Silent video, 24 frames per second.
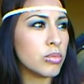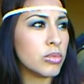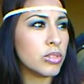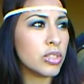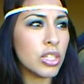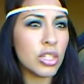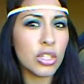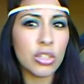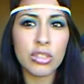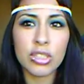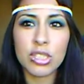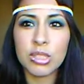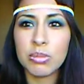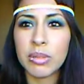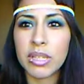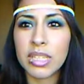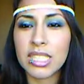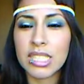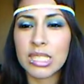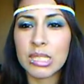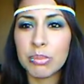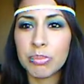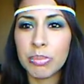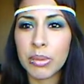do you speak
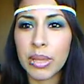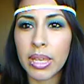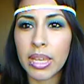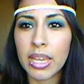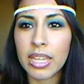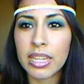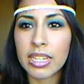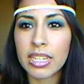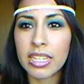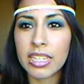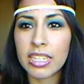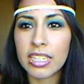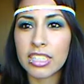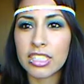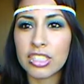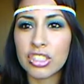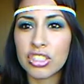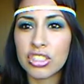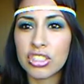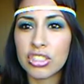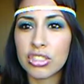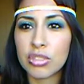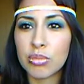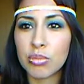Spanish,
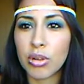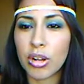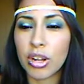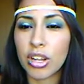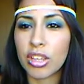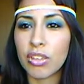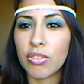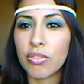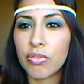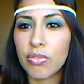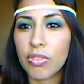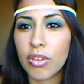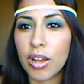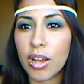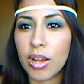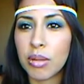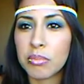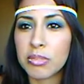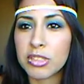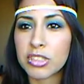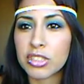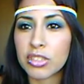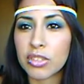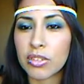where are you from,
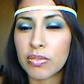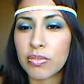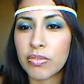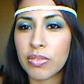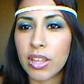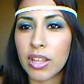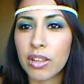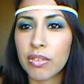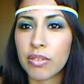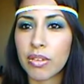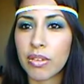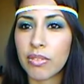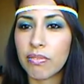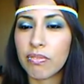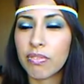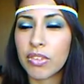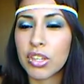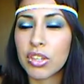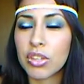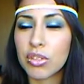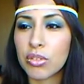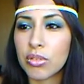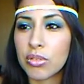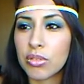what's your favorite
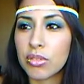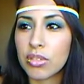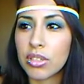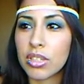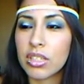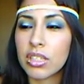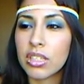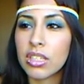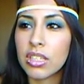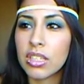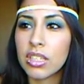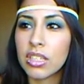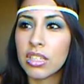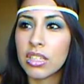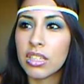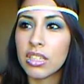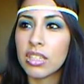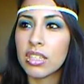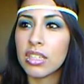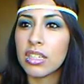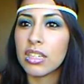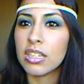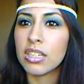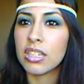food,
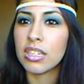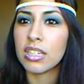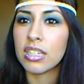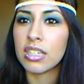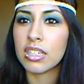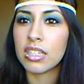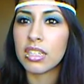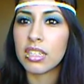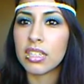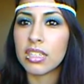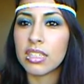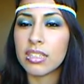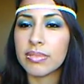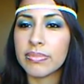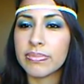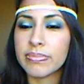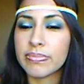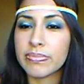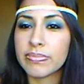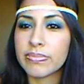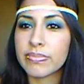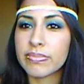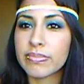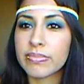I
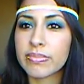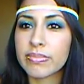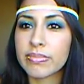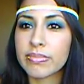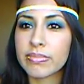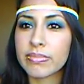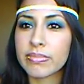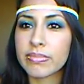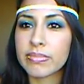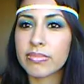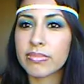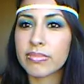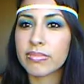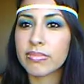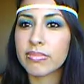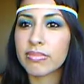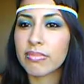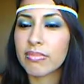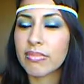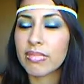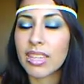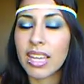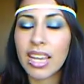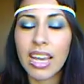
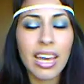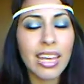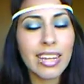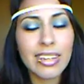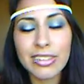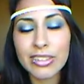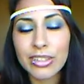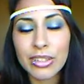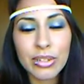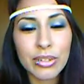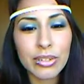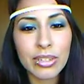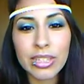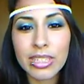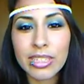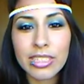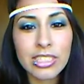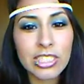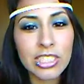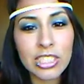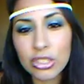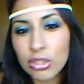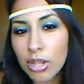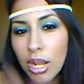don't know,
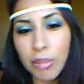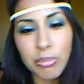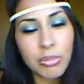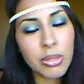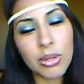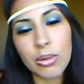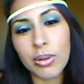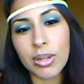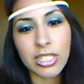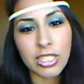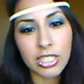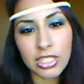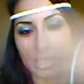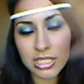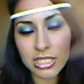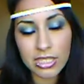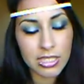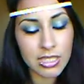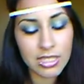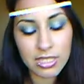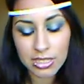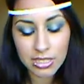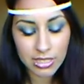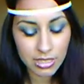just grab the
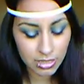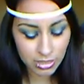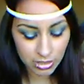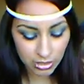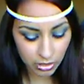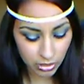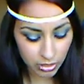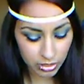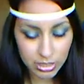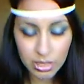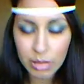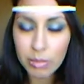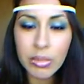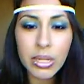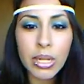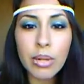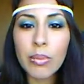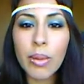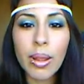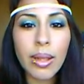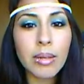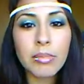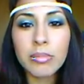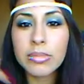questions, or somebody
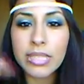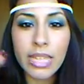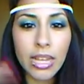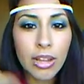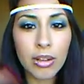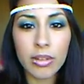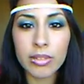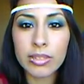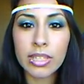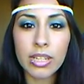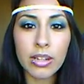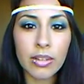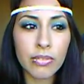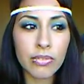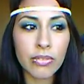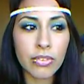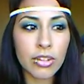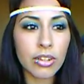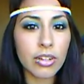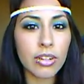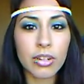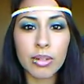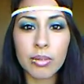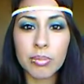write them down there for
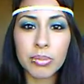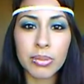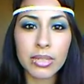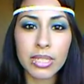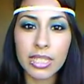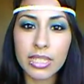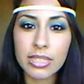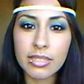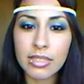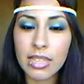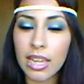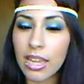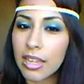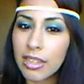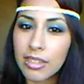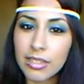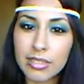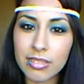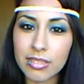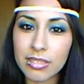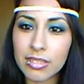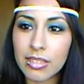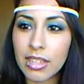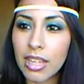her, please, I
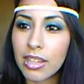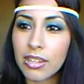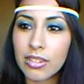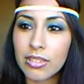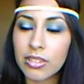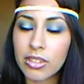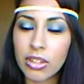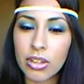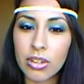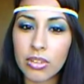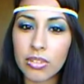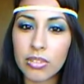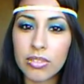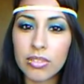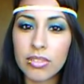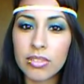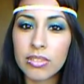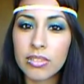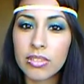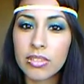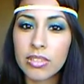don't know,